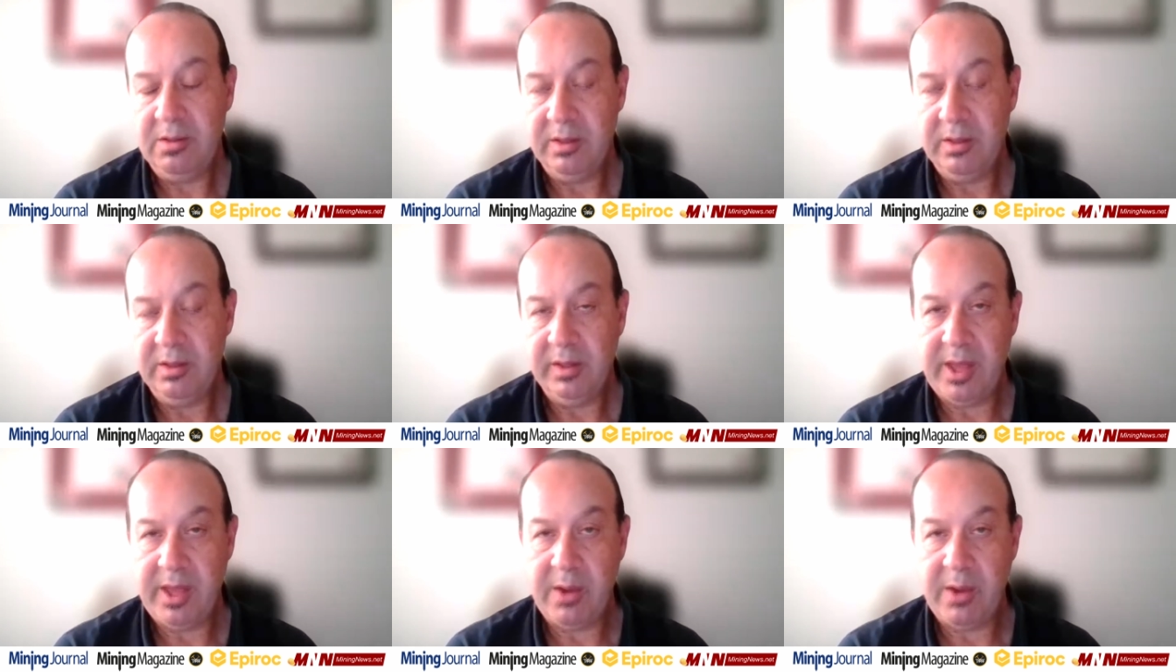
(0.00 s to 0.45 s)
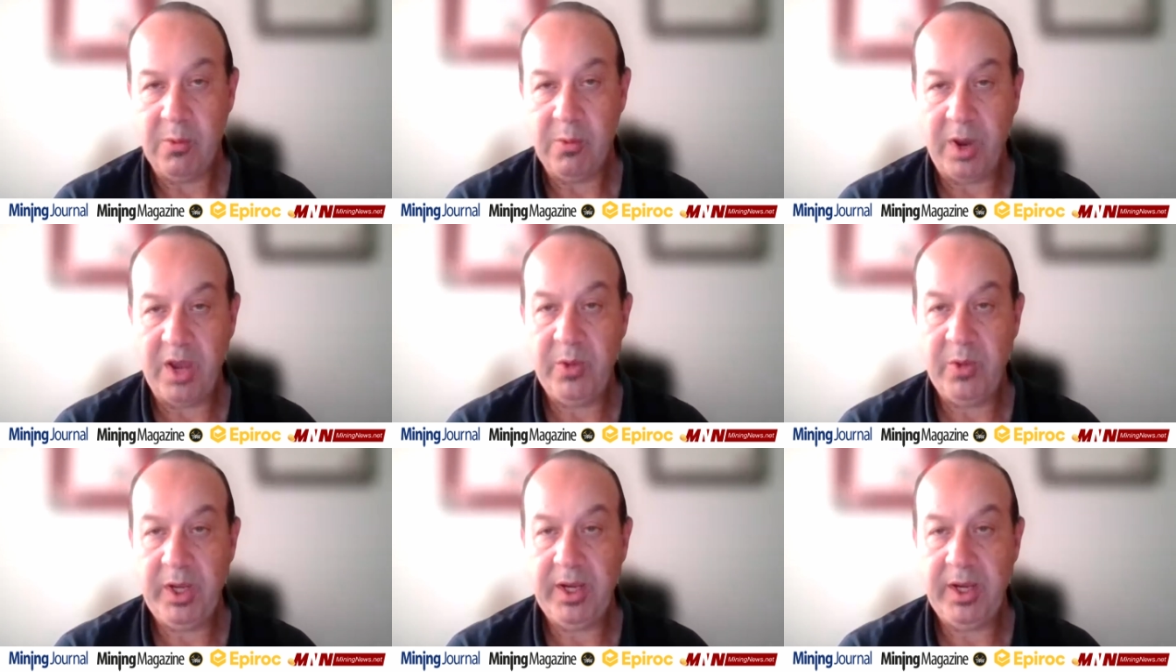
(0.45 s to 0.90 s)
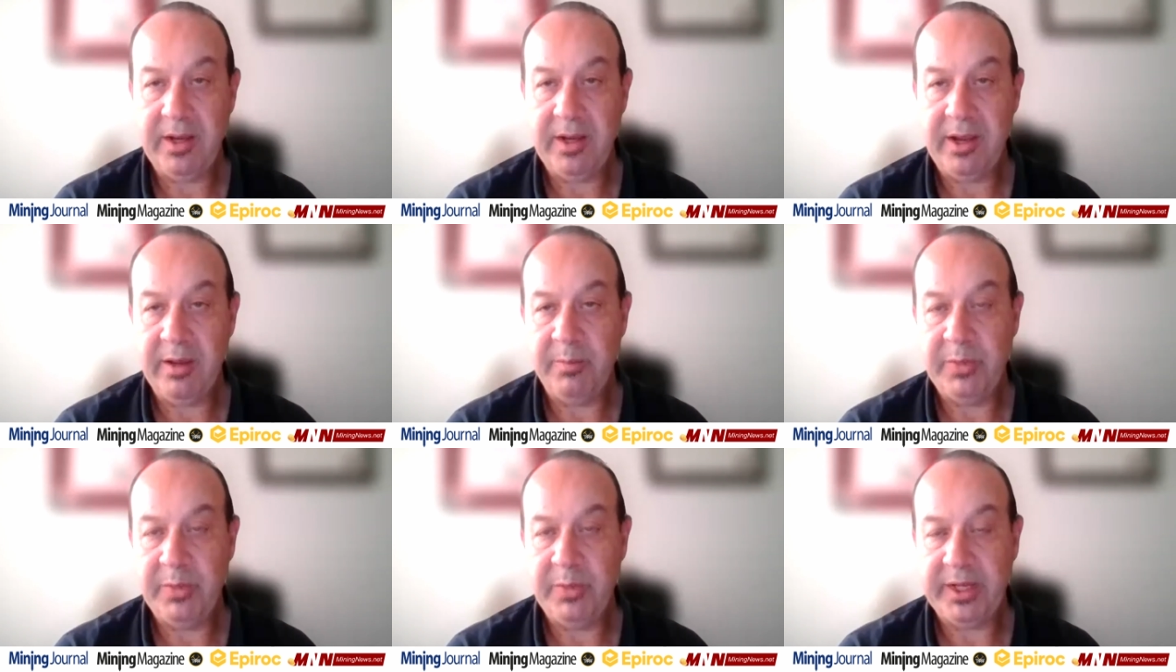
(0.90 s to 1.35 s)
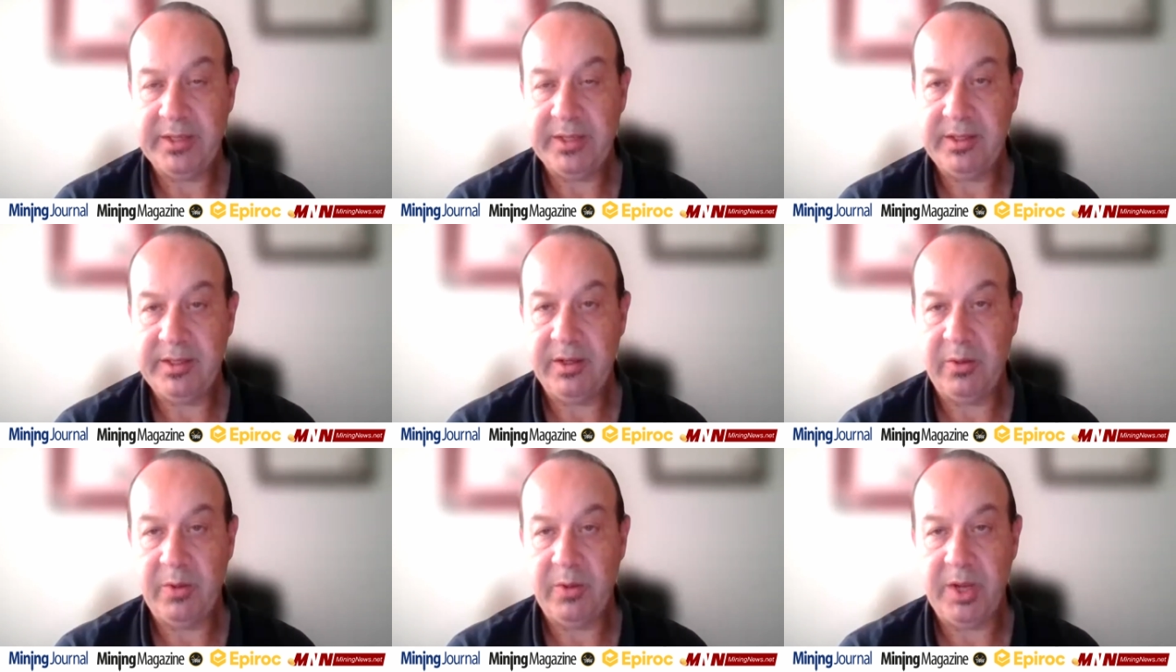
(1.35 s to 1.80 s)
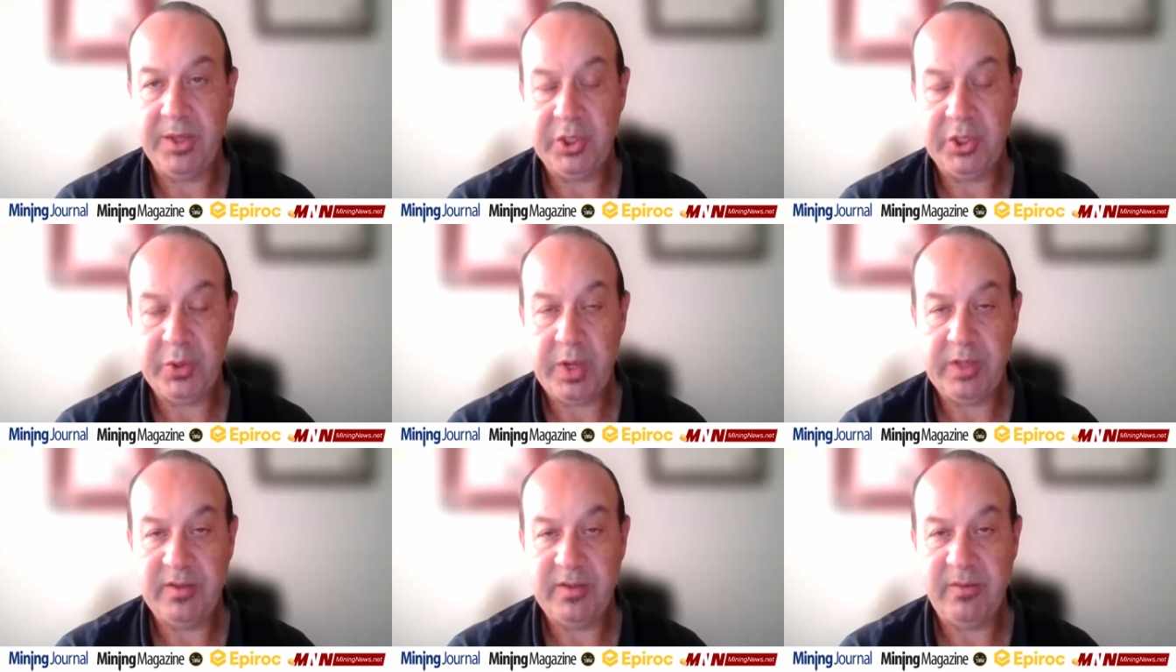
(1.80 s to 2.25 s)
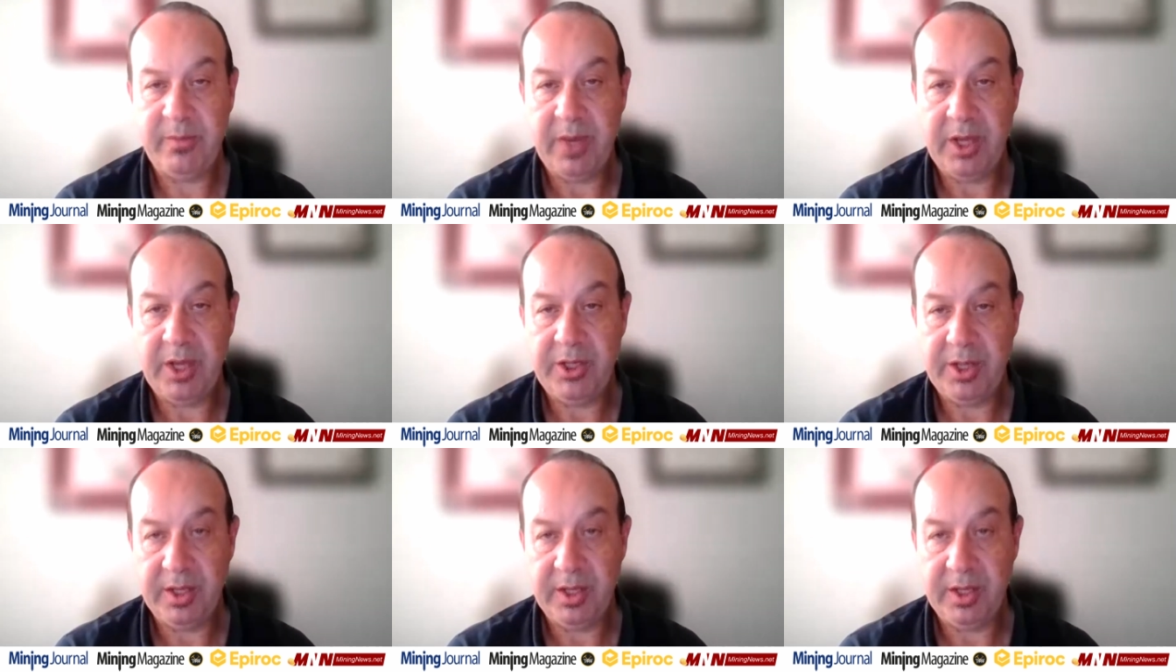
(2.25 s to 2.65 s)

that way we can help accelerate the transformation.